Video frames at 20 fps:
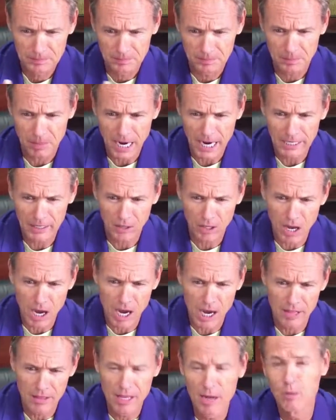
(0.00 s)
by
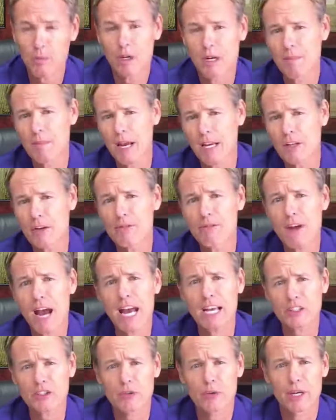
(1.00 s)
law that when a
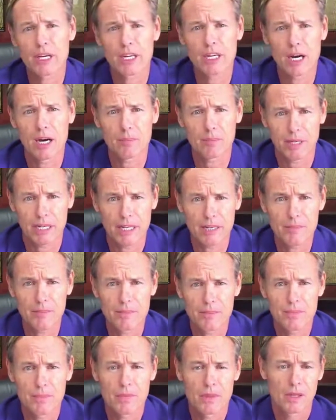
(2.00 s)
manufacturing
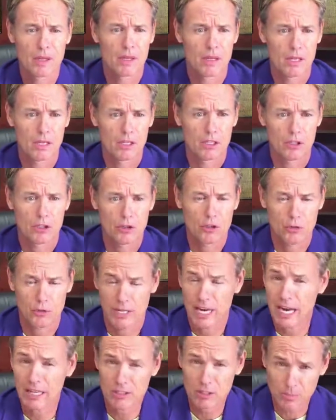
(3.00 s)
company
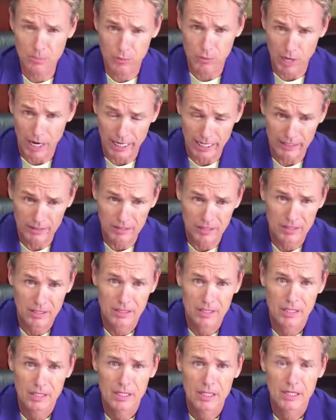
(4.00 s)
creates a product,
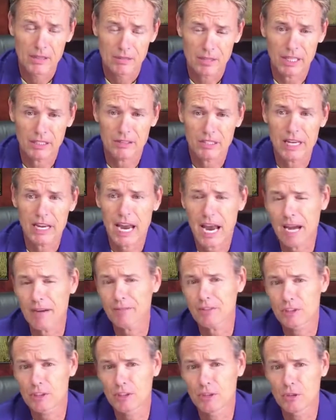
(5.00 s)
that they
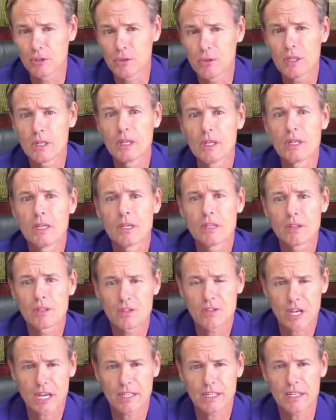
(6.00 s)
have to
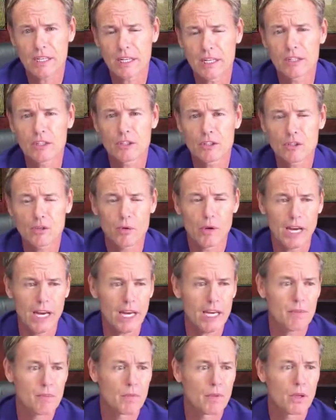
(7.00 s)
send it into
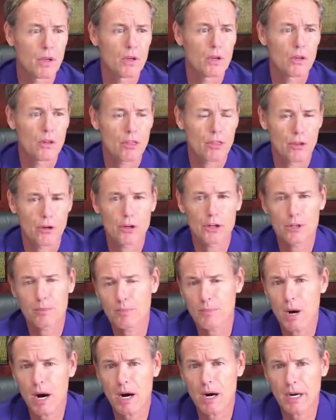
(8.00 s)
a
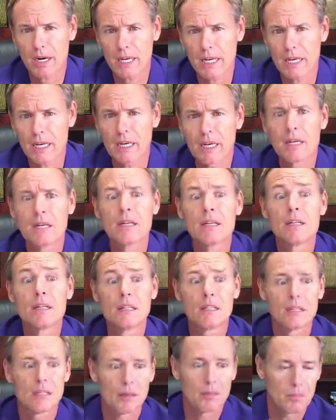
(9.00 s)
third-party
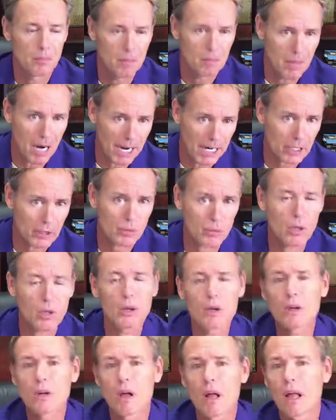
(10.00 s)

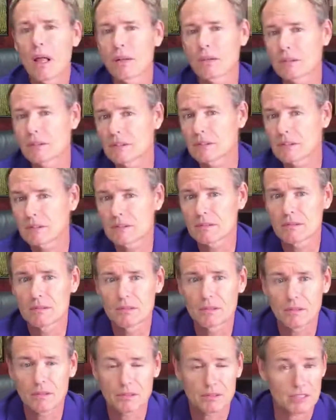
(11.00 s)
micro
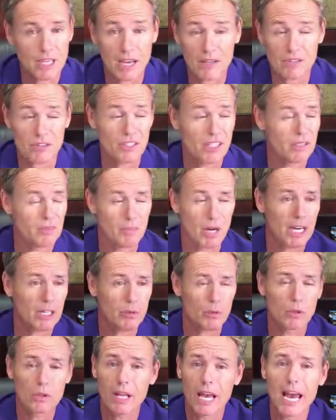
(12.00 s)

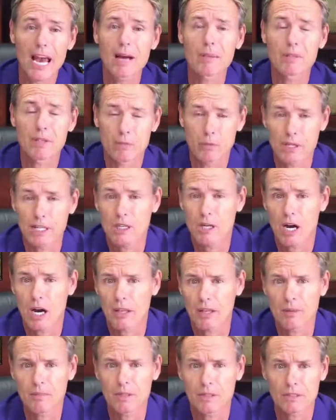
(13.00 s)
lab, we
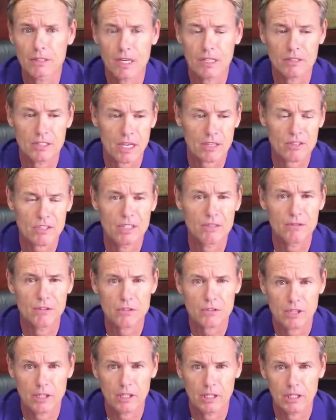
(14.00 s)
call them, a testing
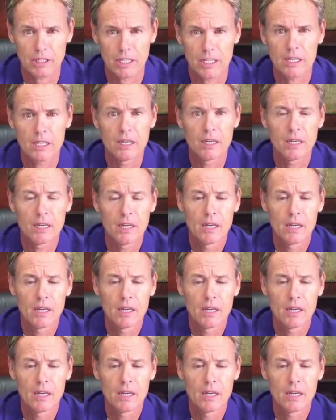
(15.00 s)
facility,